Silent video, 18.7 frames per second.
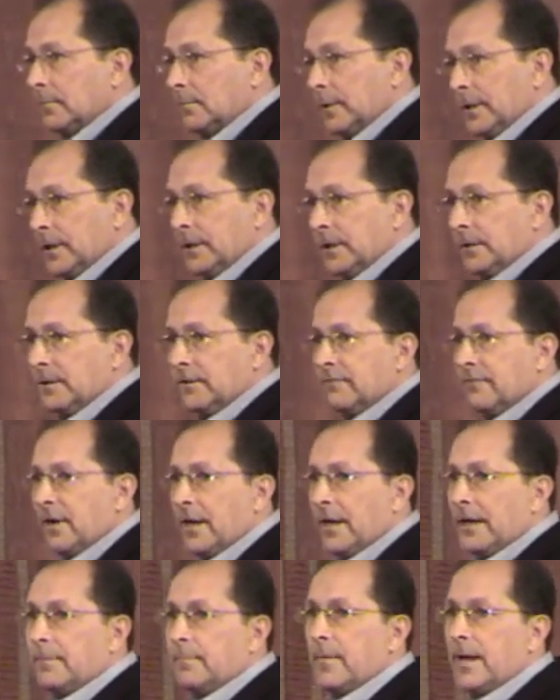Being
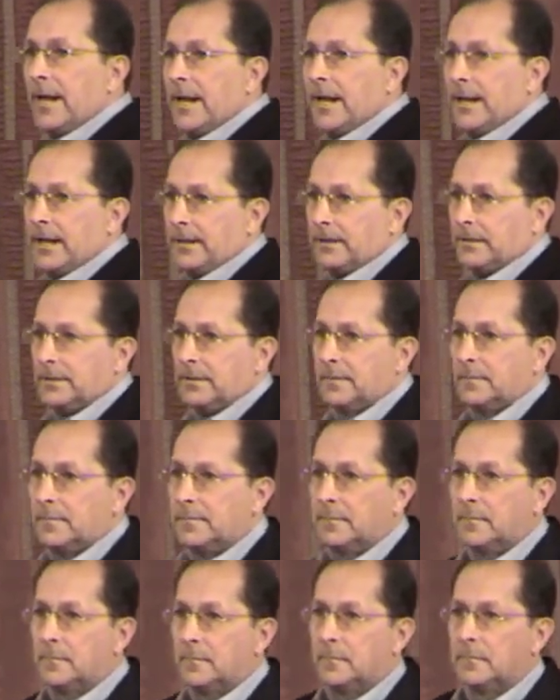divine man.
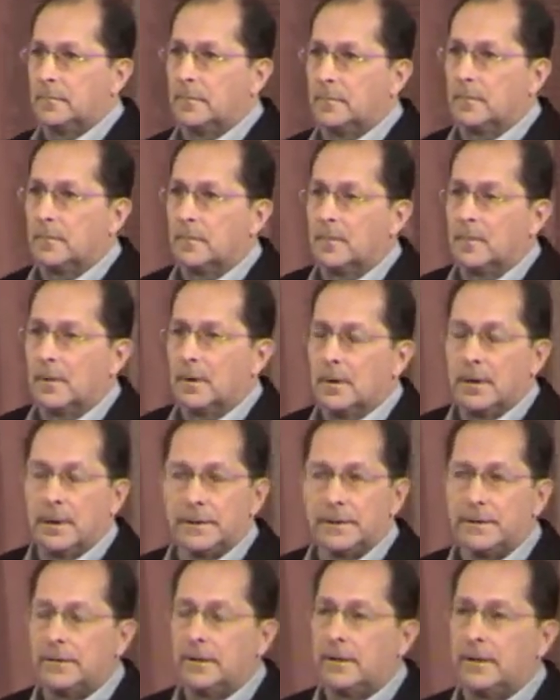
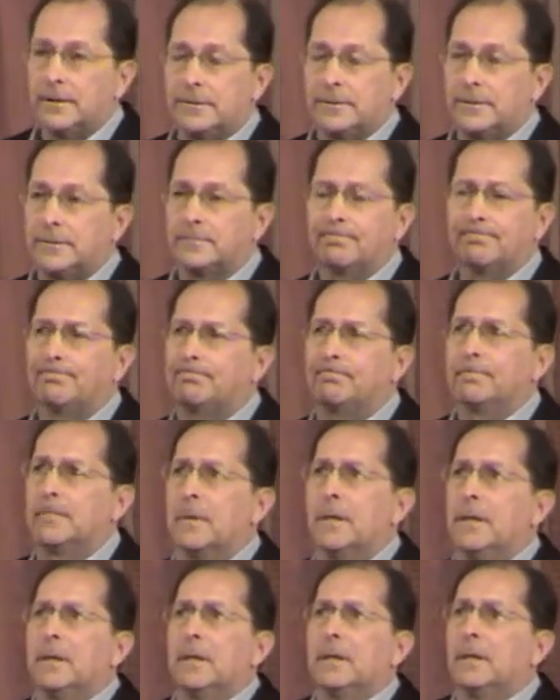It's an awesome
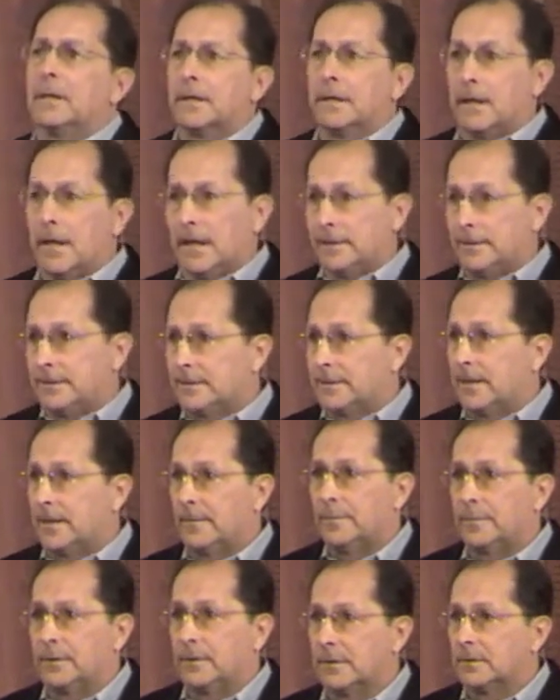
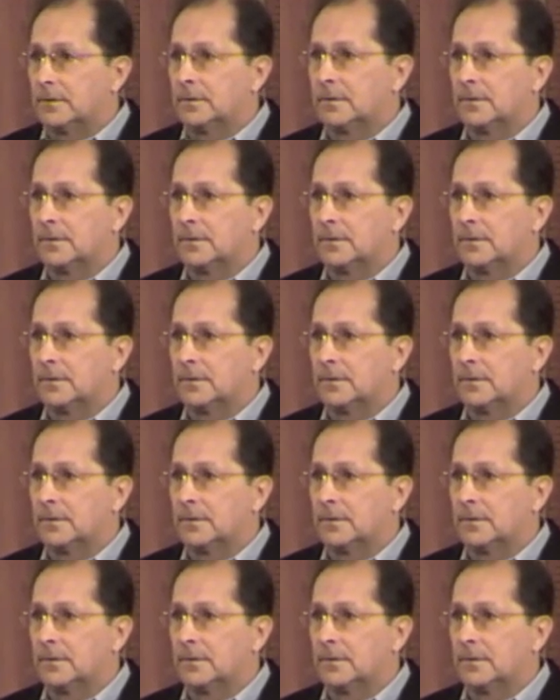concept.